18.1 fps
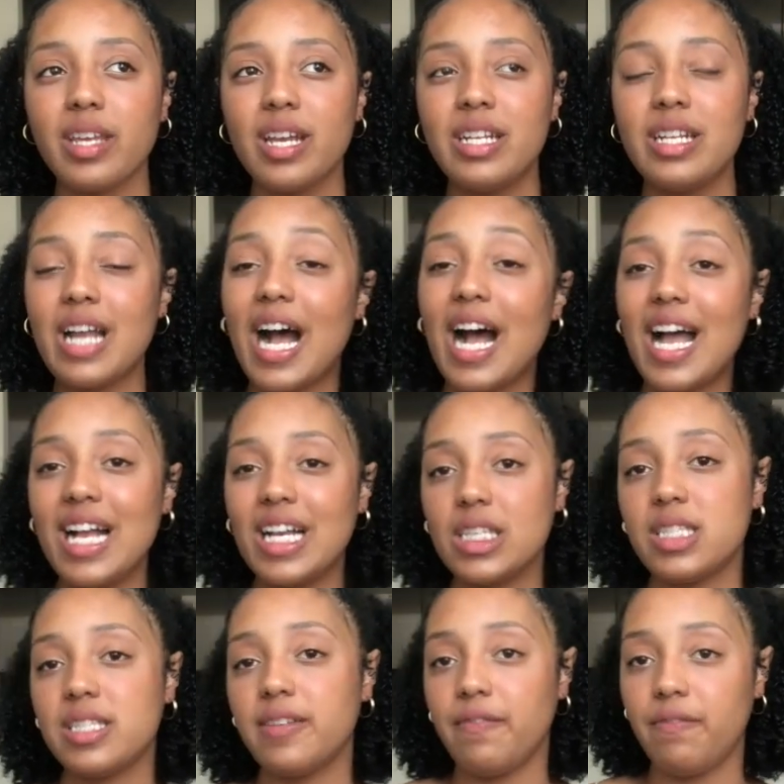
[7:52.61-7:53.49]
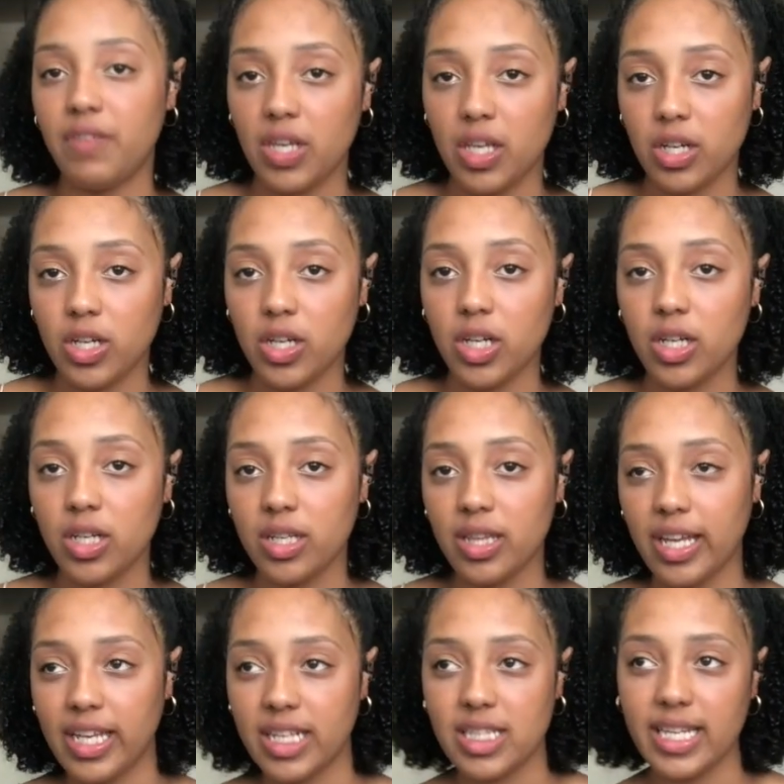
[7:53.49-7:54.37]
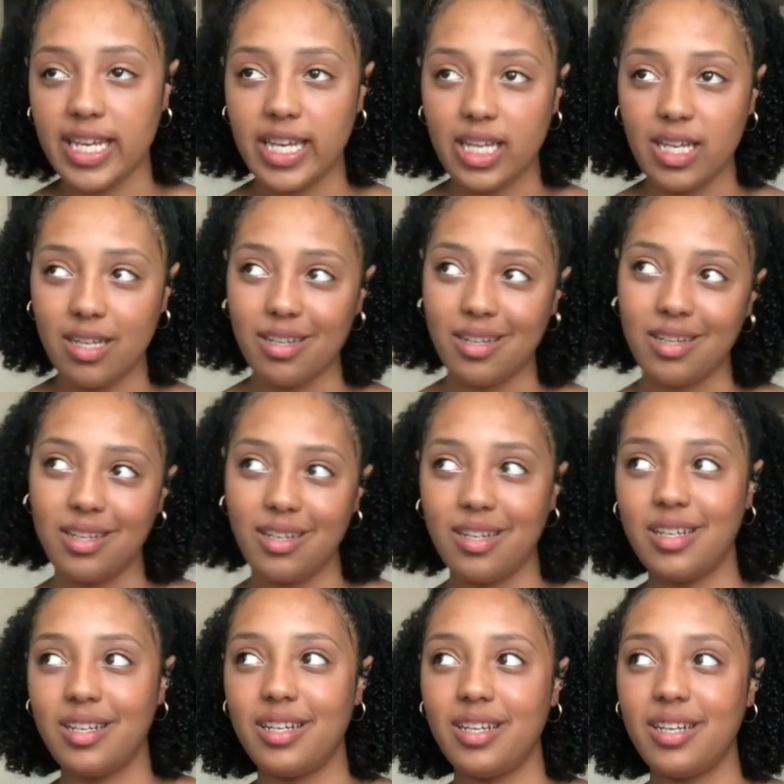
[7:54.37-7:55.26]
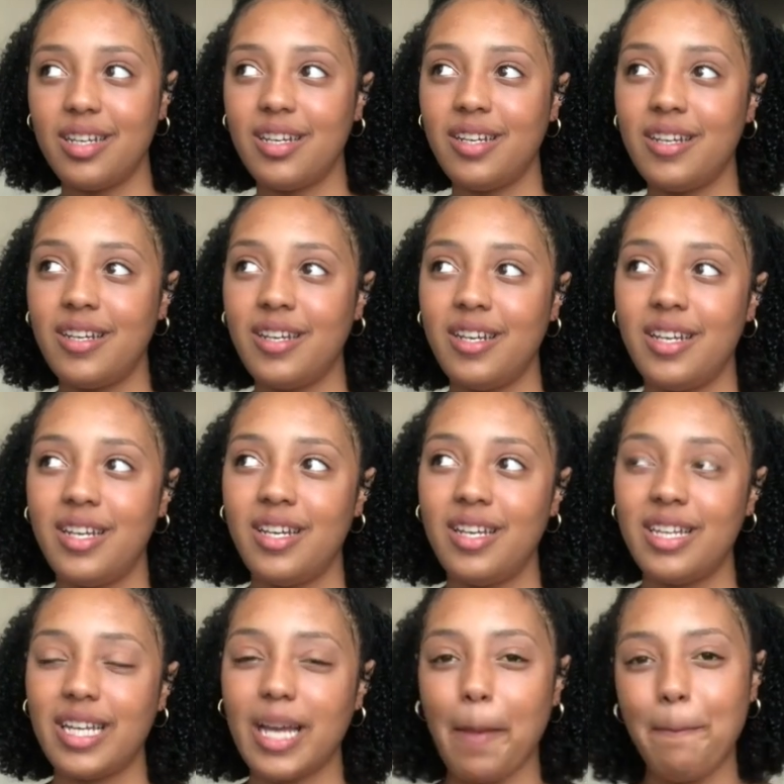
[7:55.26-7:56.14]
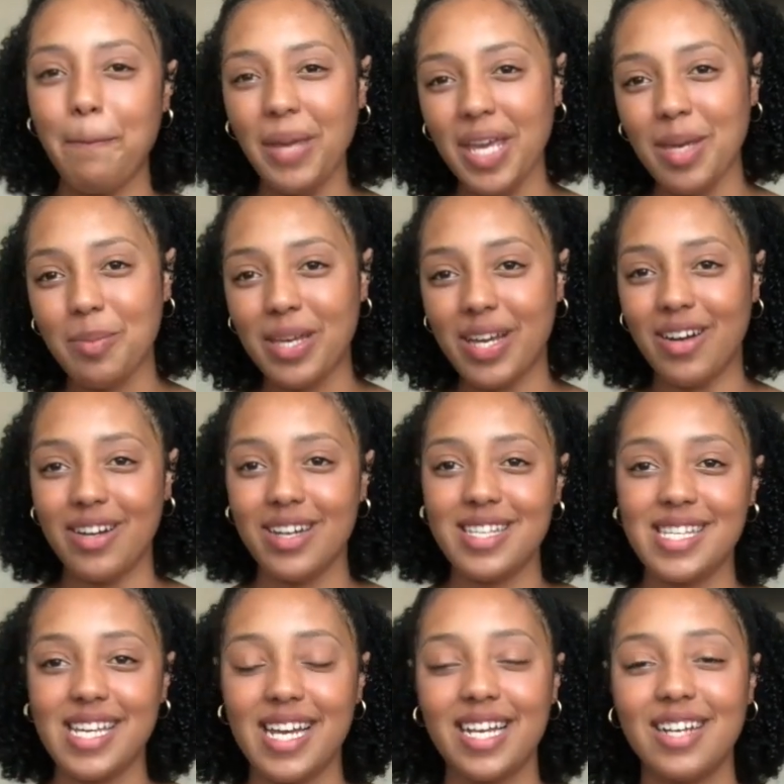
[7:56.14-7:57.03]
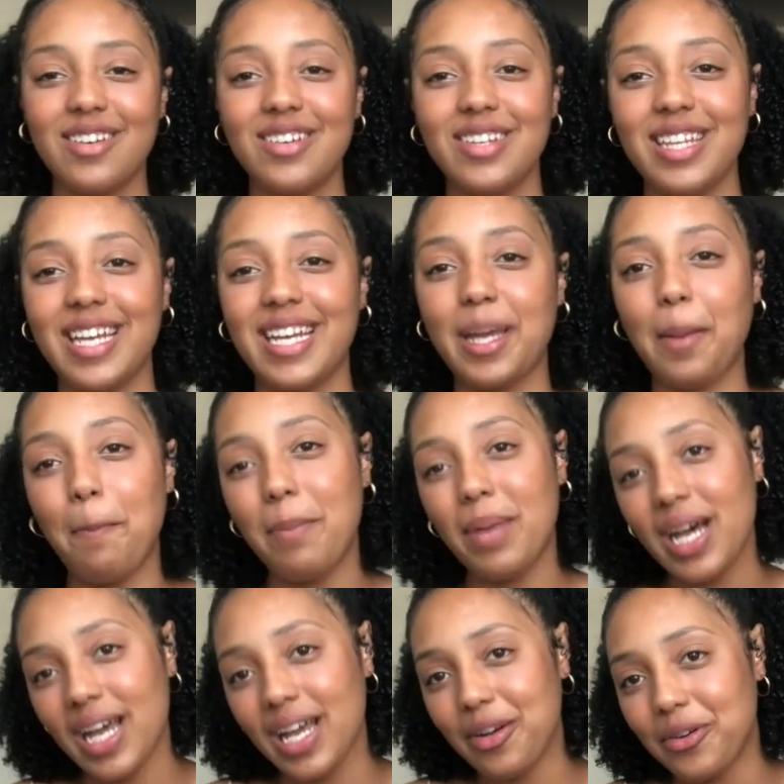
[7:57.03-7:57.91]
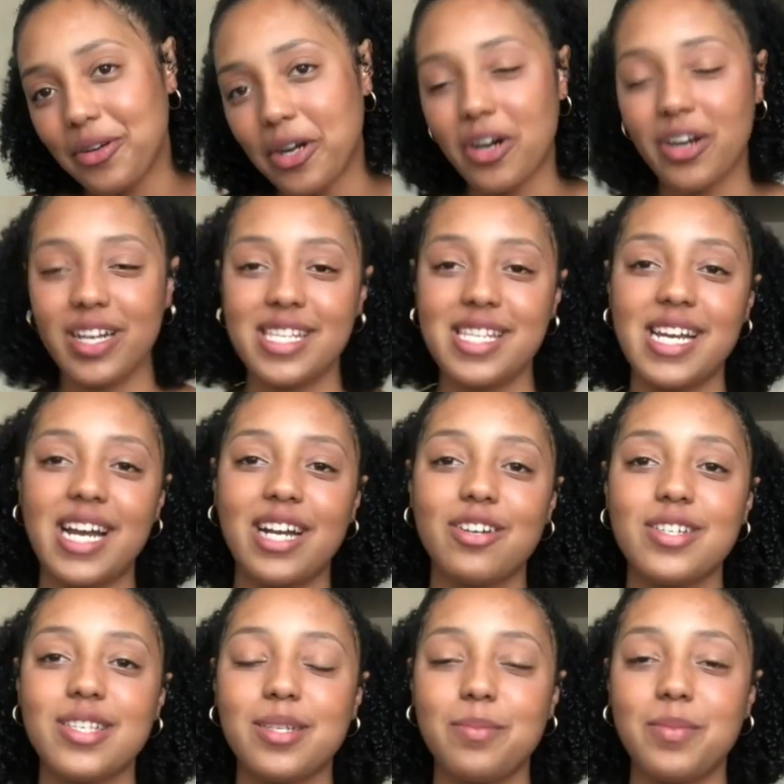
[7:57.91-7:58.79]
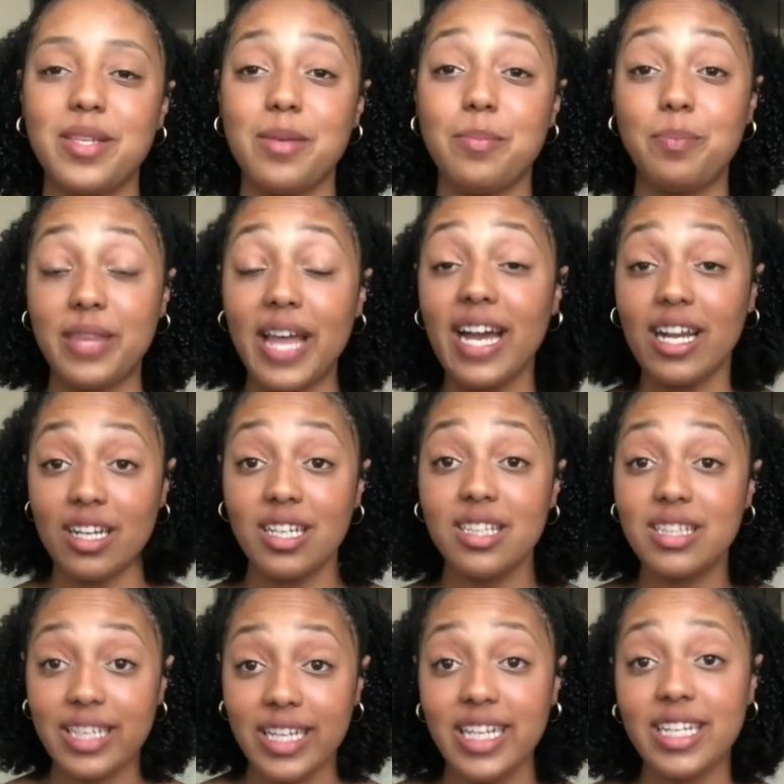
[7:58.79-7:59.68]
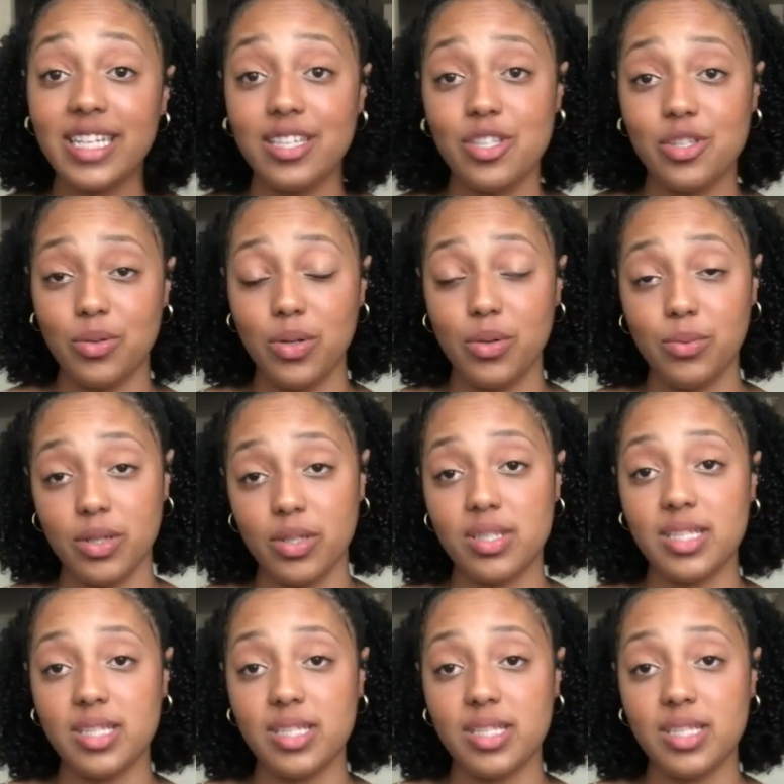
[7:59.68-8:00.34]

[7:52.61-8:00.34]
not as severe, like it's like a baby heart attack or like a mild heart attack or something that could lead into a real